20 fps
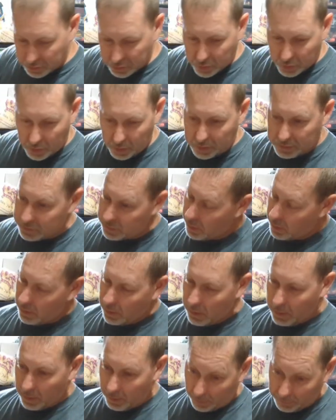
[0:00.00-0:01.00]
trucks,
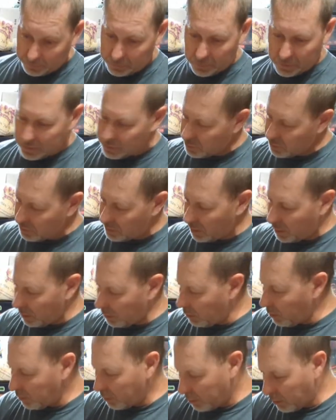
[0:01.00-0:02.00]
this one's going to
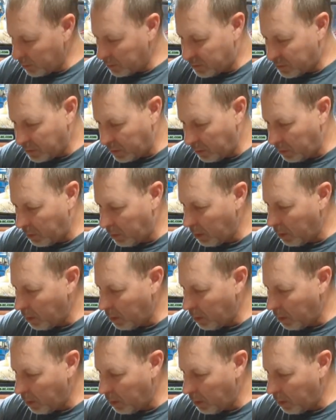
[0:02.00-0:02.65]
look good too.